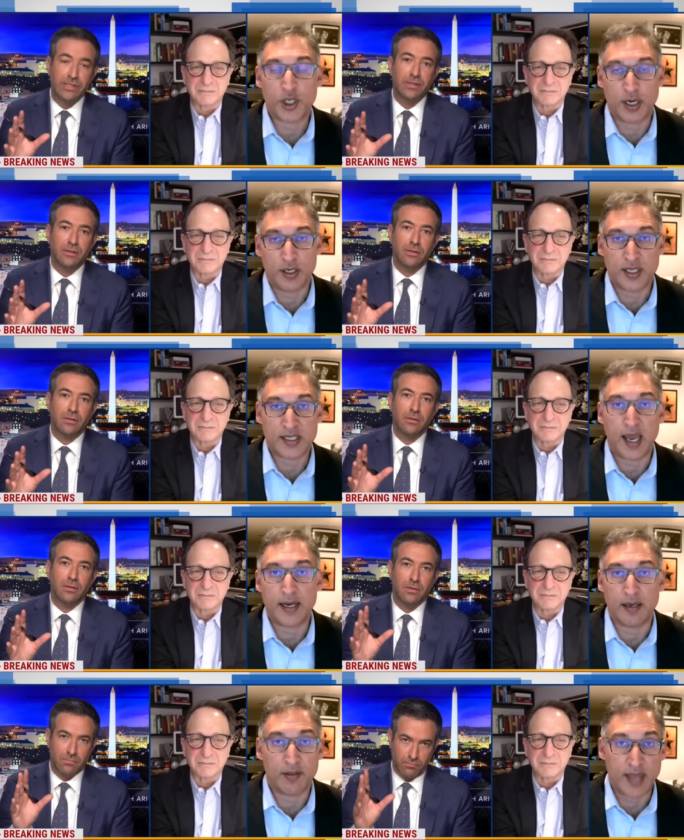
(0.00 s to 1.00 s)
Speaker 1: to
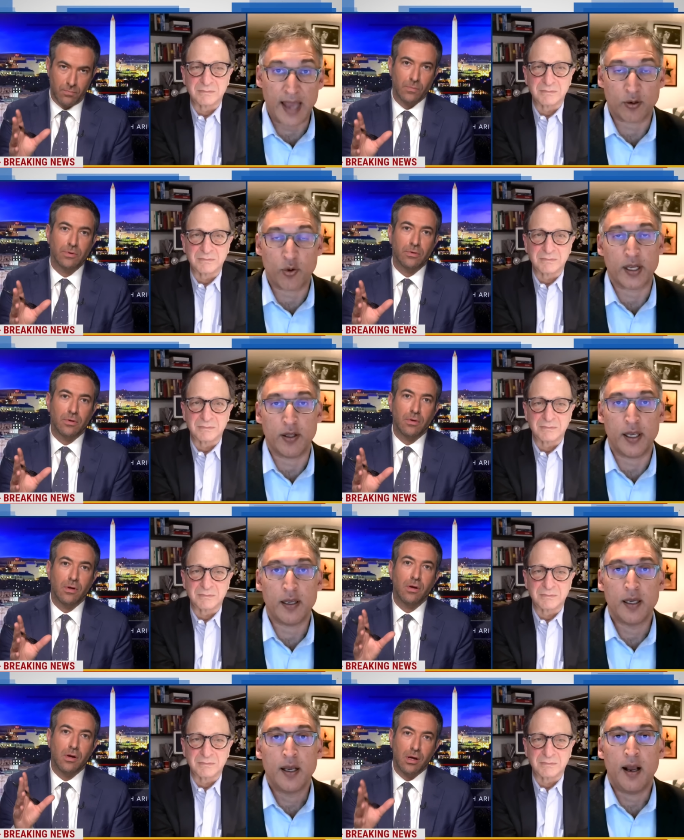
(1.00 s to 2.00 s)
decide it that quickly.
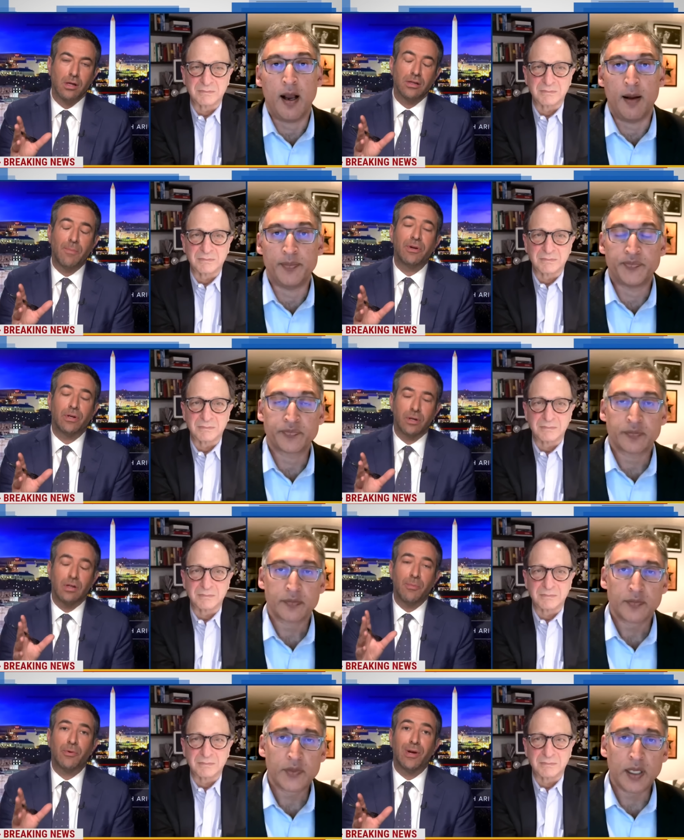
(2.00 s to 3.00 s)
Um, let me
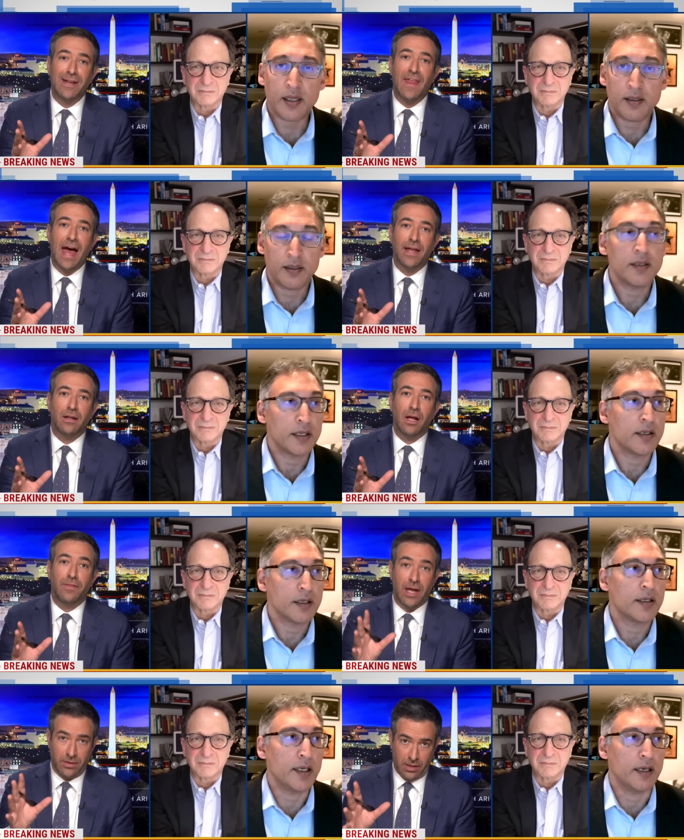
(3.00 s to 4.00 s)
Speaker 2: let me read that,
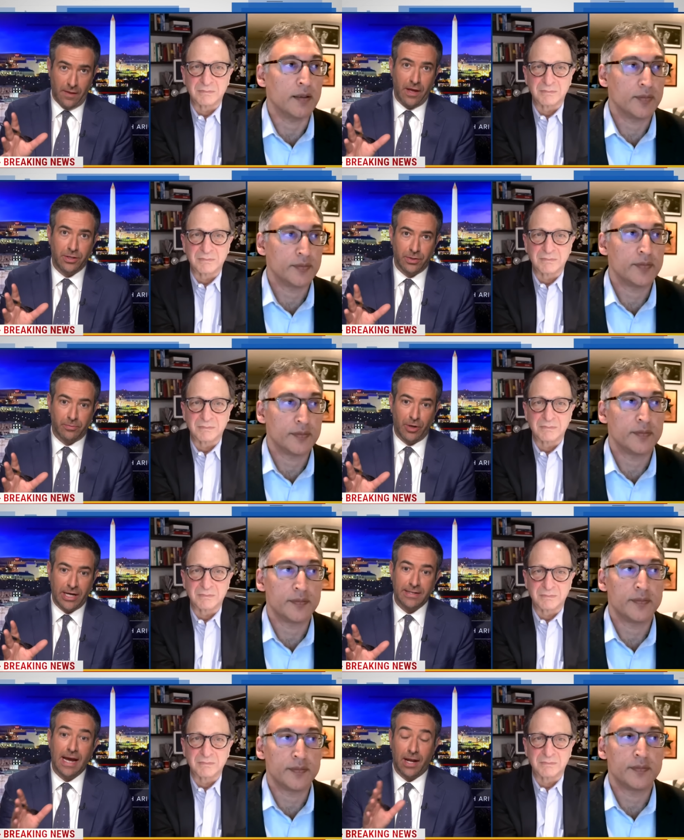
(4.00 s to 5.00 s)
and then and then you can
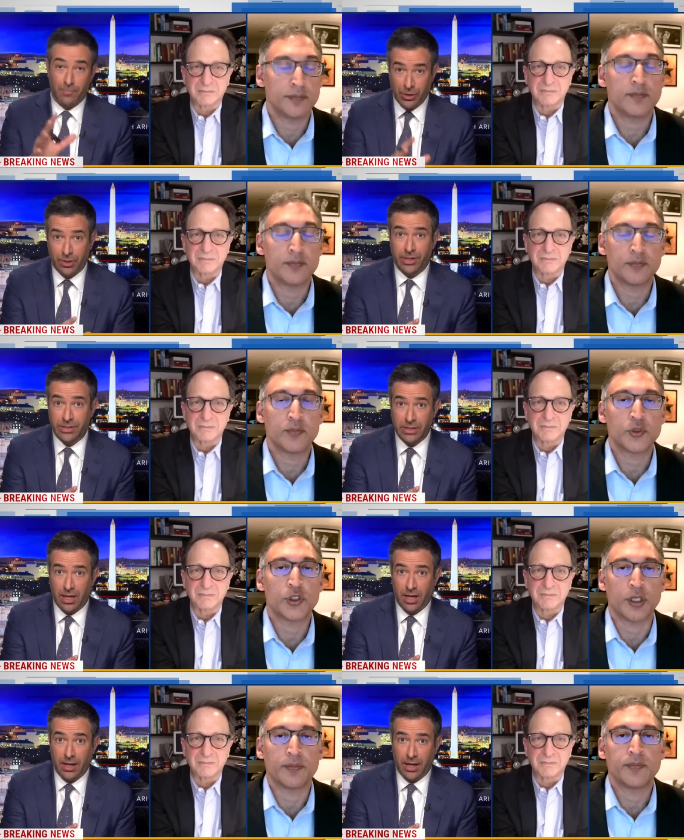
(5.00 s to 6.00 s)
break it down. I'm curious
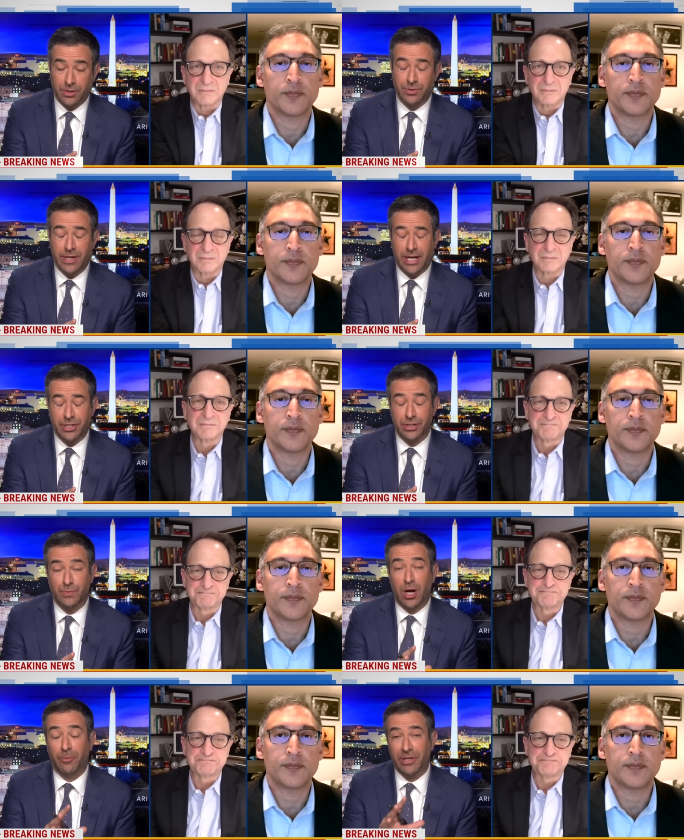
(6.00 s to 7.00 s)
uh, mm-hmm. Andrew's reaction as
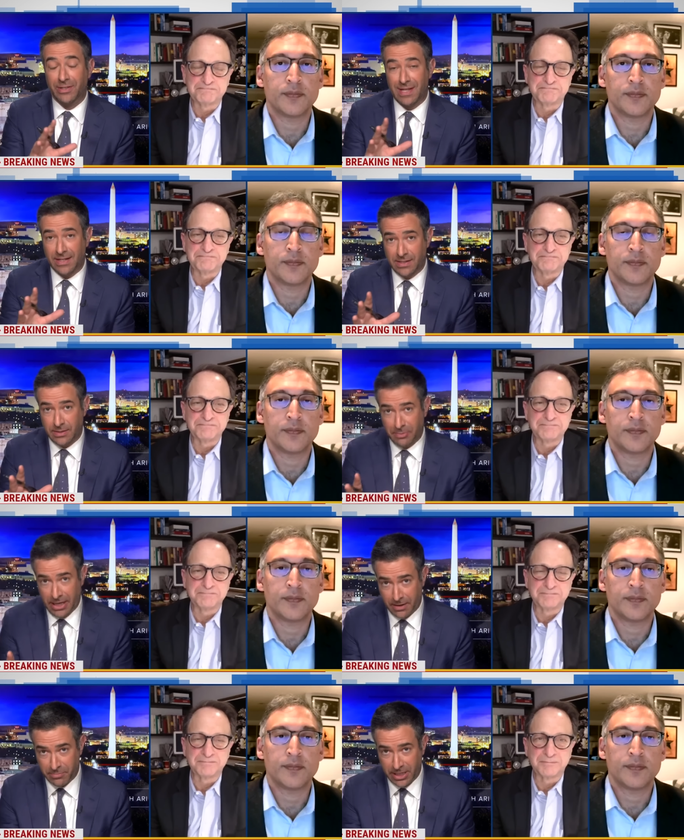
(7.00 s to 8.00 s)
well because that's the
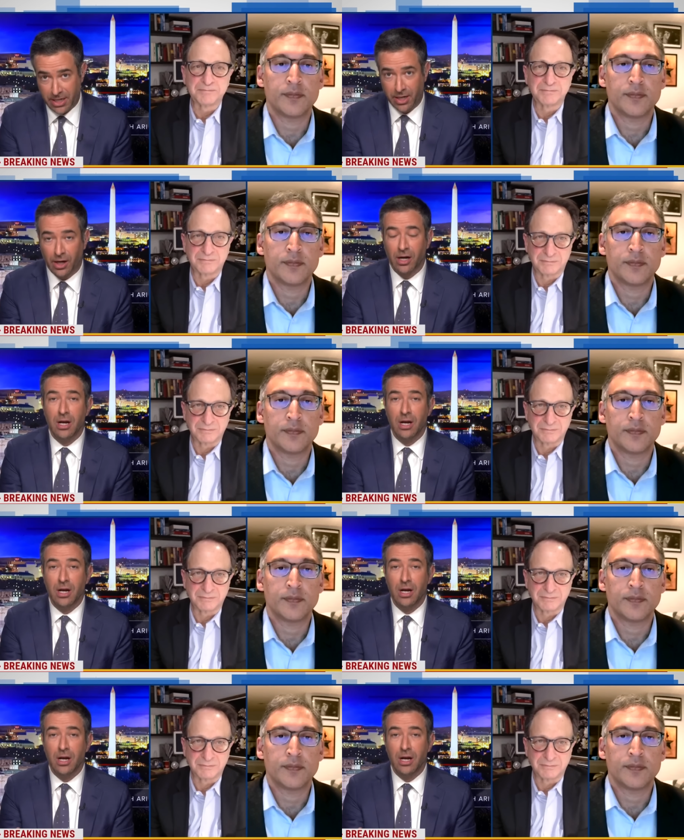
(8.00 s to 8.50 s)
plan B here.